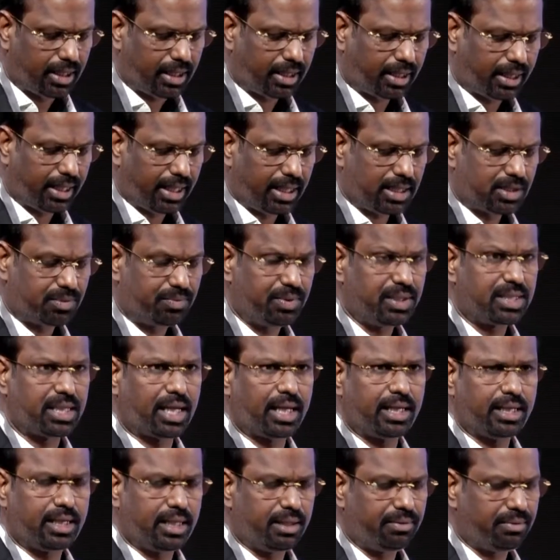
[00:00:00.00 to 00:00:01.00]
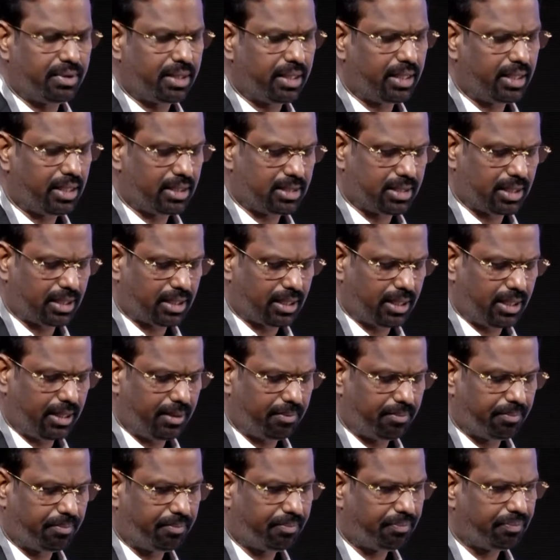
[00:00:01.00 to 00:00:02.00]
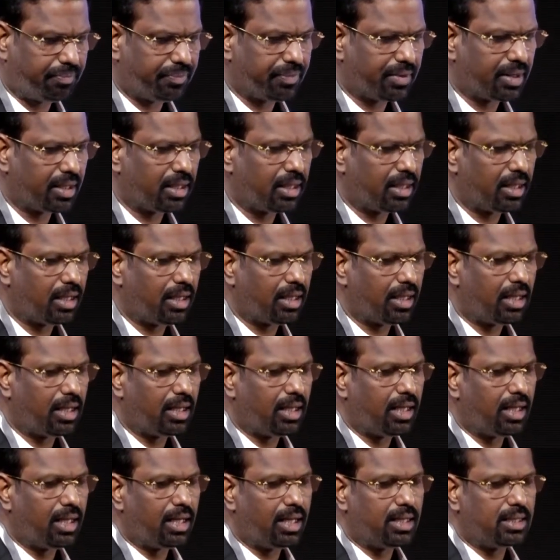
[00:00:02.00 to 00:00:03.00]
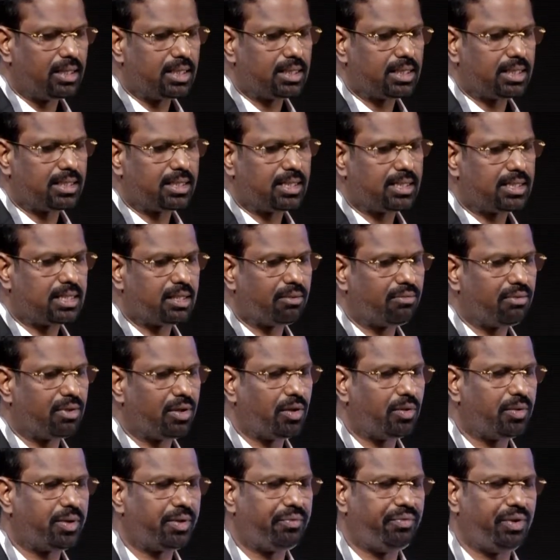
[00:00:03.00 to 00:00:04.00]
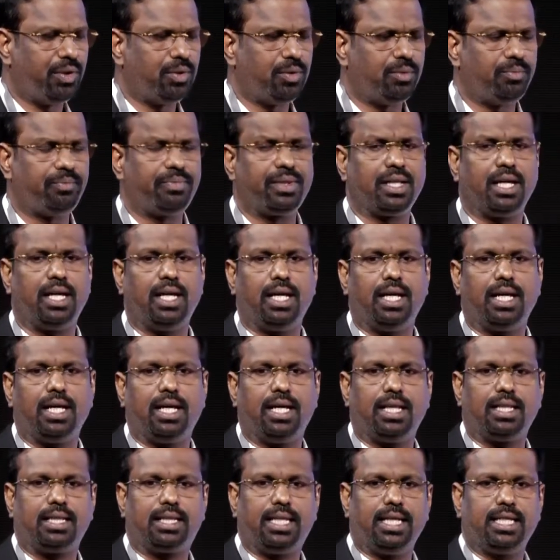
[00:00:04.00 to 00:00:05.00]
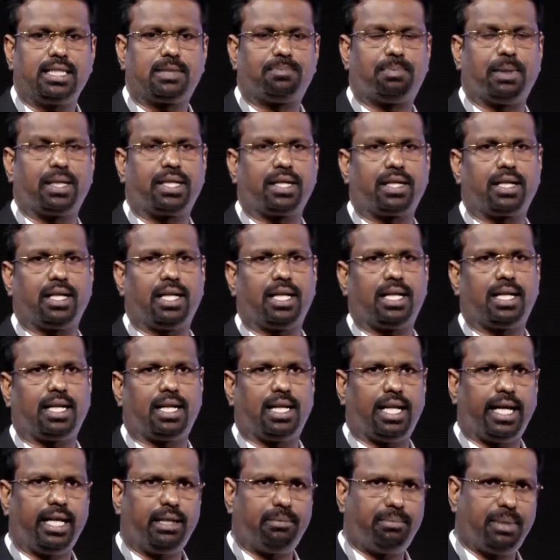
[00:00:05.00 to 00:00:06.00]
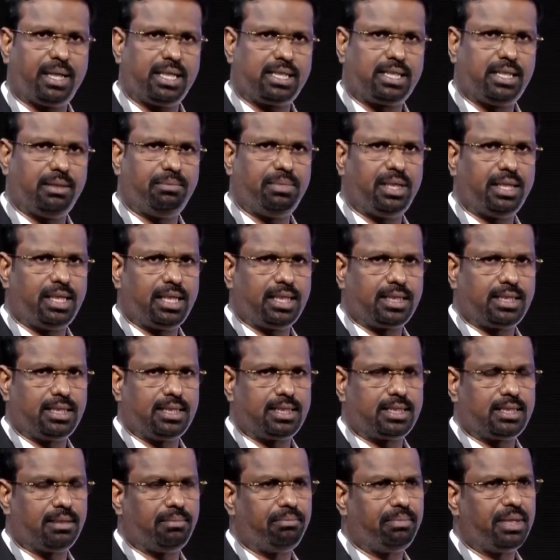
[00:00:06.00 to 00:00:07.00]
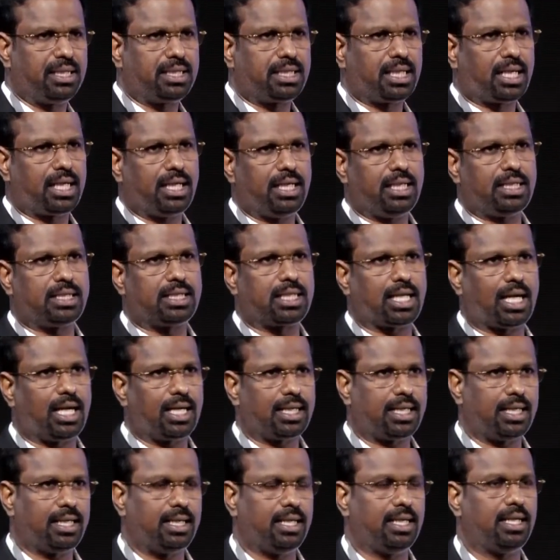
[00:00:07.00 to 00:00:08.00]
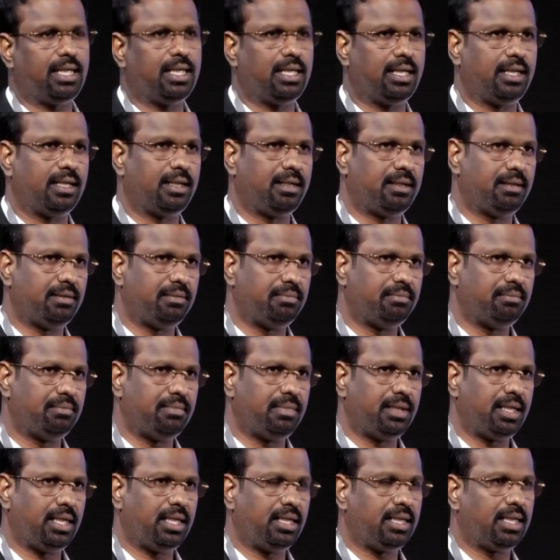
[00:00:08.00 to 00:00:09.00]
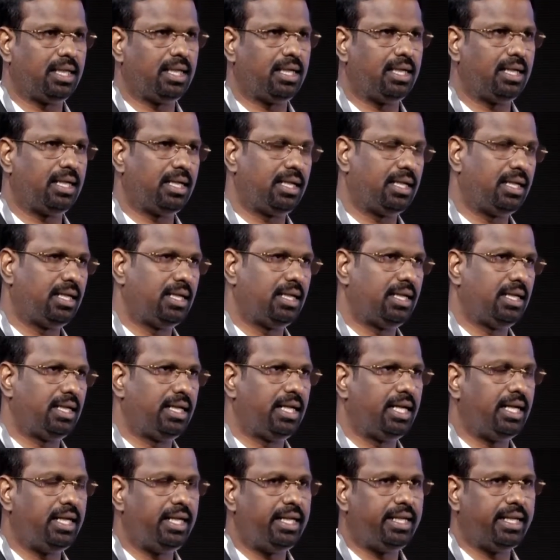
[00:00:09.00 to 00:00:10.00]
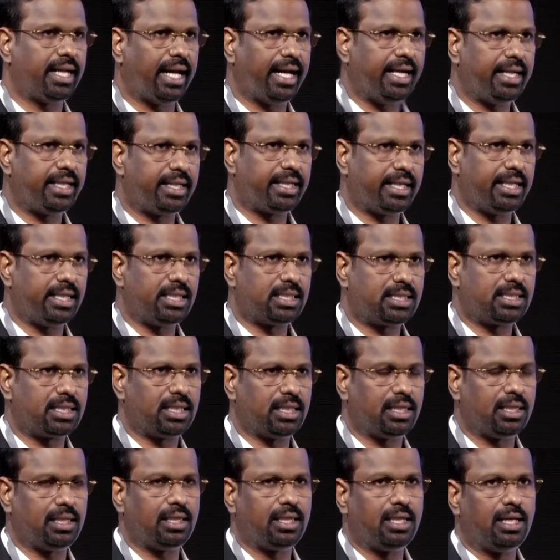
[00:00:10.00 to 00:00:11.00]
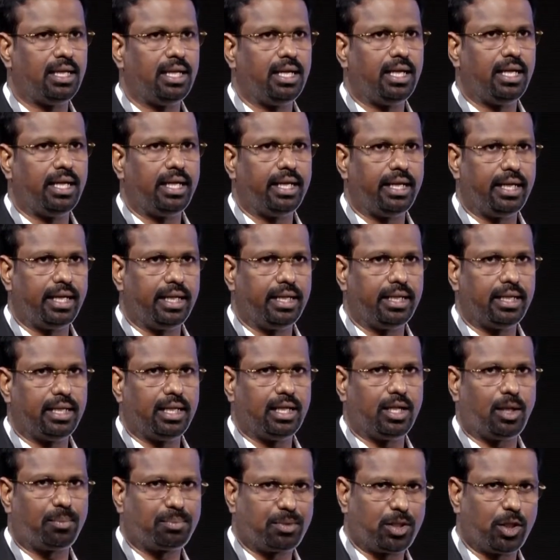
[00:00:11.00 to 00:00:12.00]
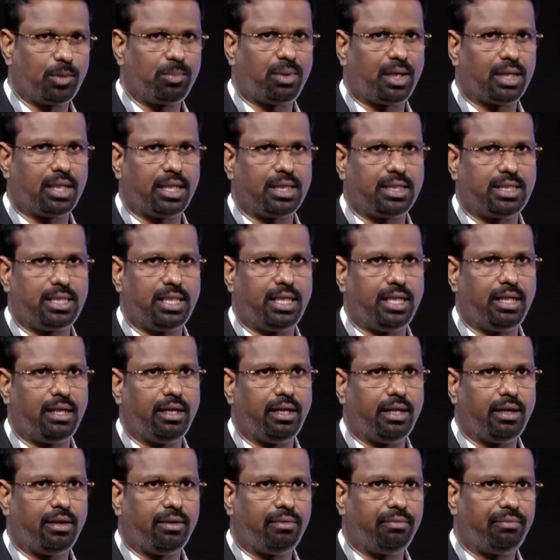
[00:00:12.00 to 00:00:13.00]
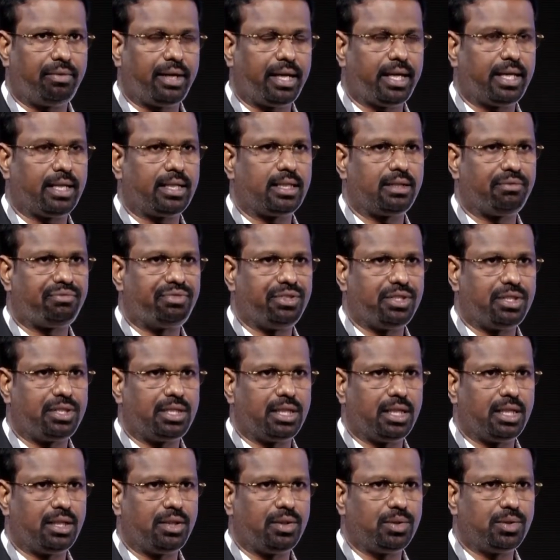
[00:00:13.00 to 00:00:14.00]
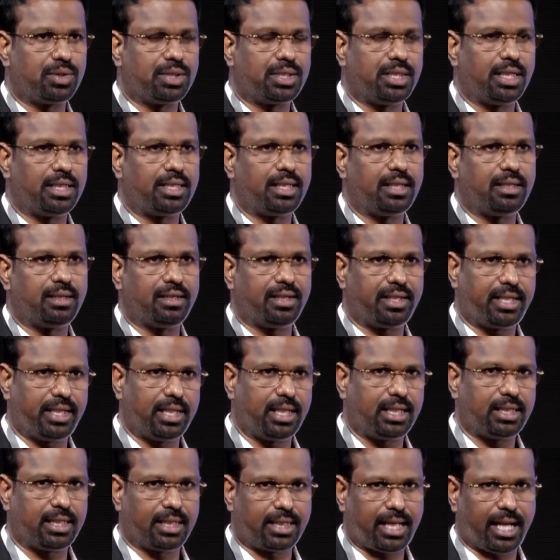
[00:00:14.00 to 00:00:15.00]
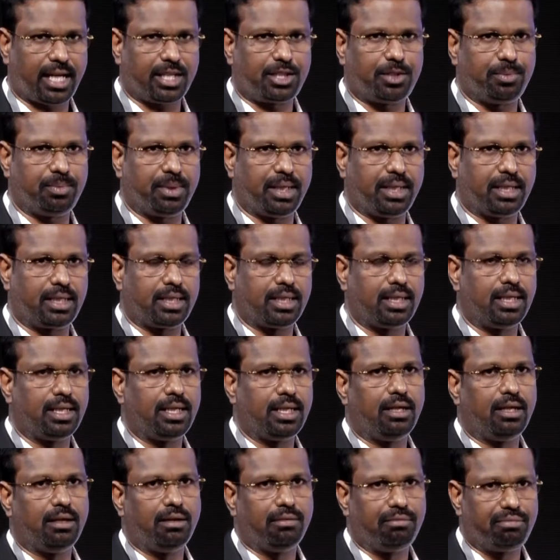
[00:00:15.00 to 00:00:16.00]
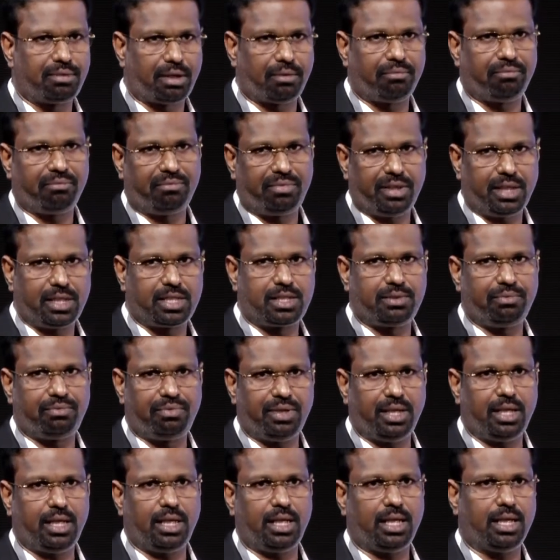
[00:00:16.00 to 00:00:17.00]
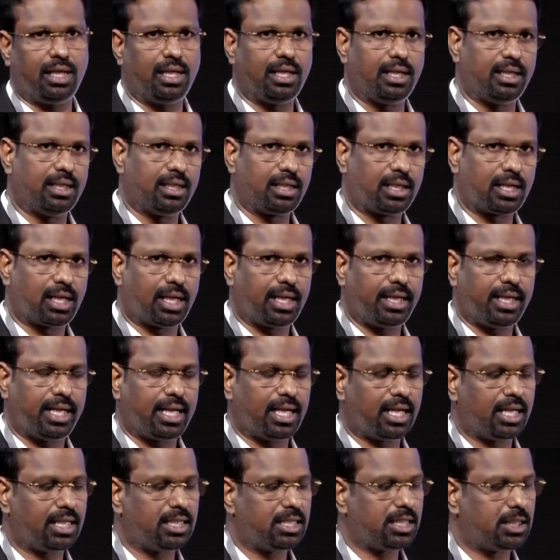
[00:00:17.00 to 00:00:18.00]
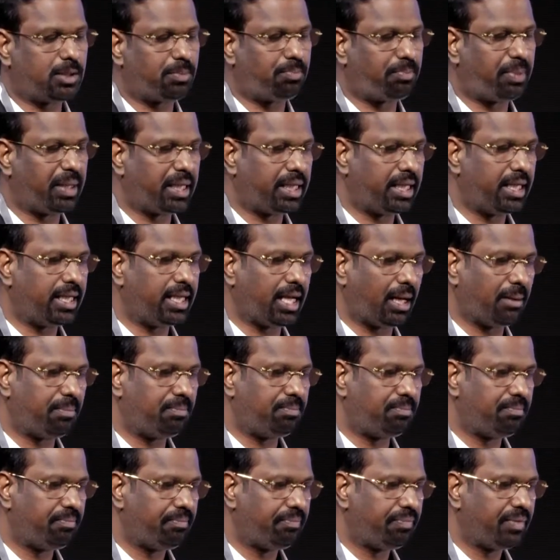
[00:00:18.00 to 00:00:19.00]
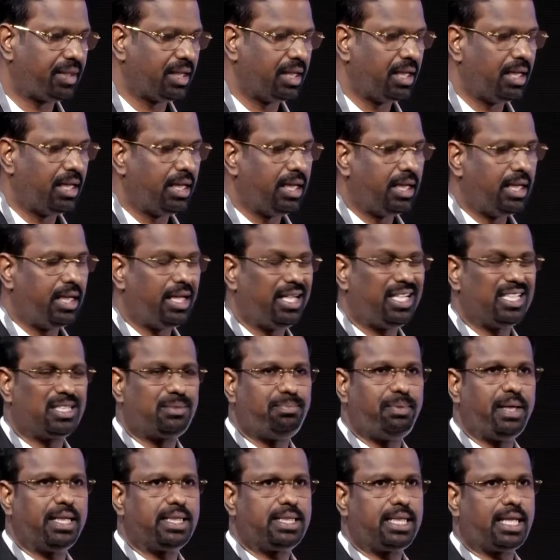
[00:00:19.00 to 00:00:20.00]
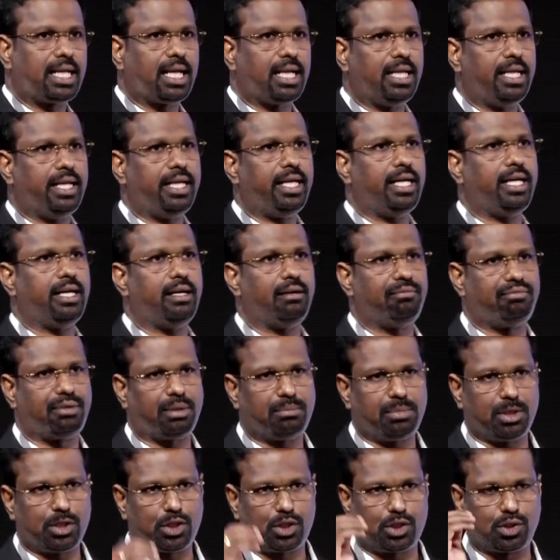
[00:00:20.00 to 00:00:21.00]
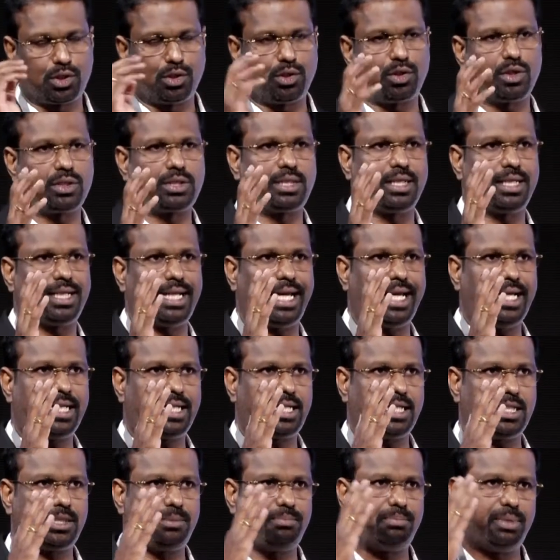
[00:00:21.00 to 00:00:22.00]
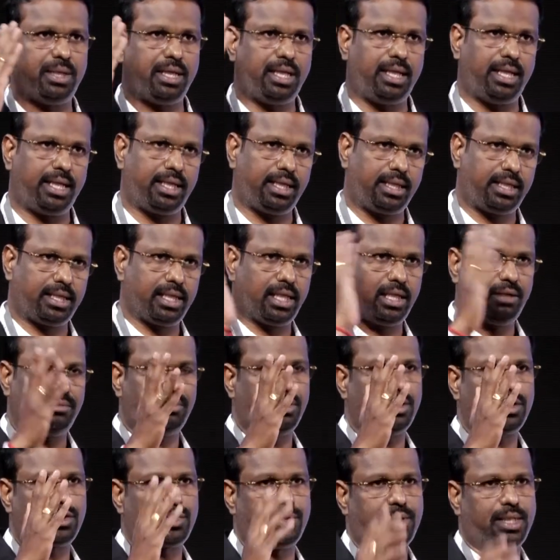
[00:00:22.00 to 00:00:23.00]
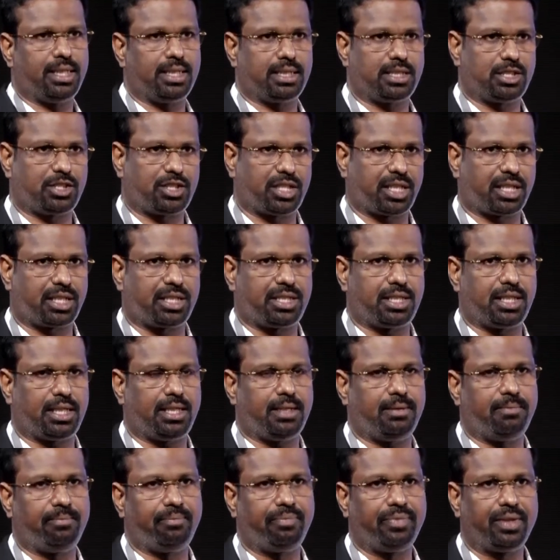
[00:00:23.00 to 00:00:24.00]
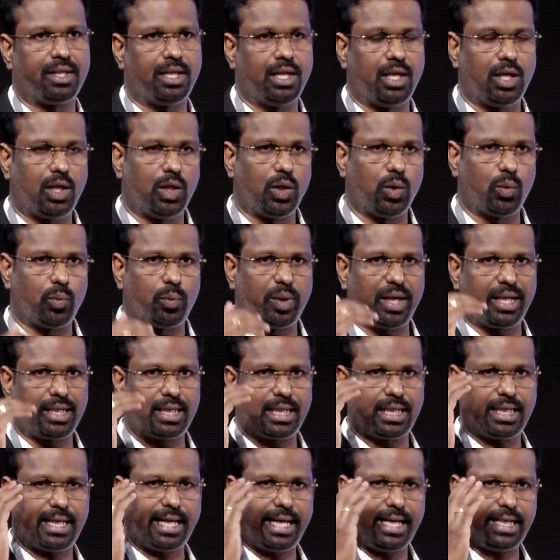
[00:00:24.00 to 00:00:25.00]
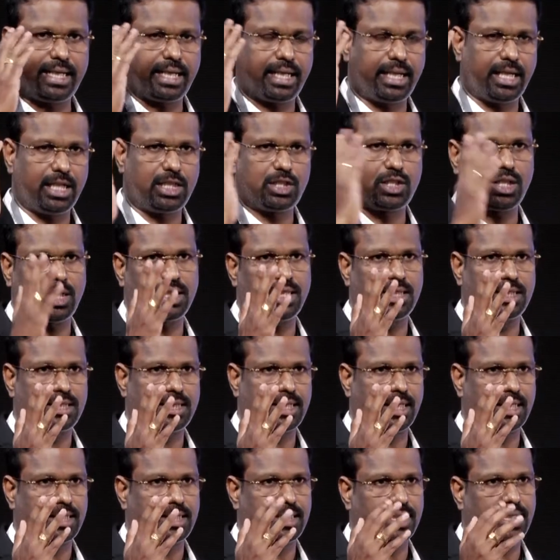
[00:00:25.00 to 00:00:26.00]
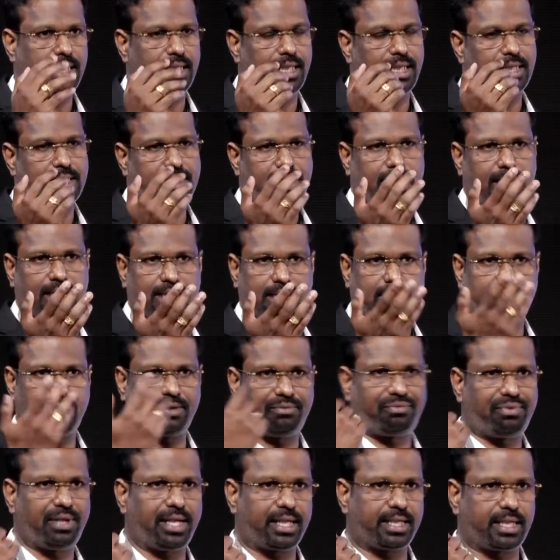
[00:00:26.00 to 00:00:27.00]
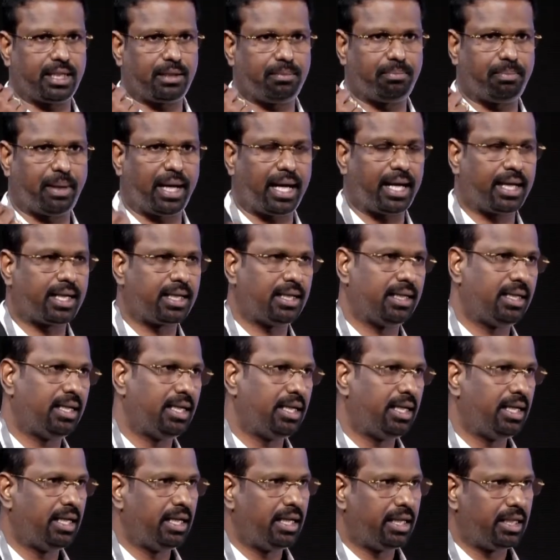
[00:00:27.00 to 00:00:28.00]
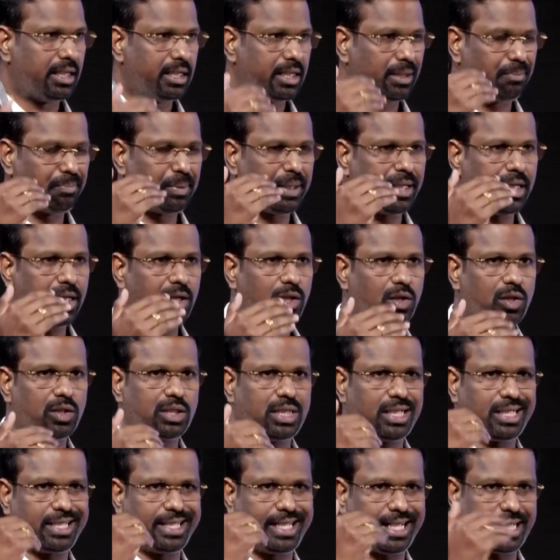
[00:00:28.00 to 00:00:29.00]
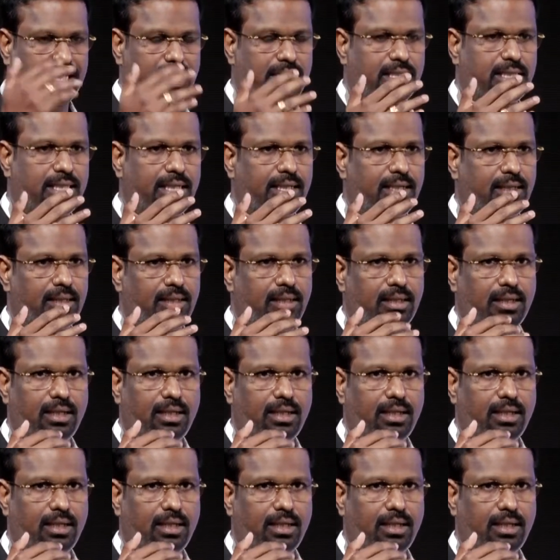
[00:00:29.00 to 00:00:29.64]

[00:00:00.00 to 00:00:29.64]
case, which I did very recently. This is a system overview. This particular light-based imaging system basically started in the early 90s in ophthalmology, where the physician used it in retinal detachment, from which we cardiologists picked it up. It is basically from a source, light is being delivered to a structure. When the light hits on a structure, it gets reflected back. Depending on the texture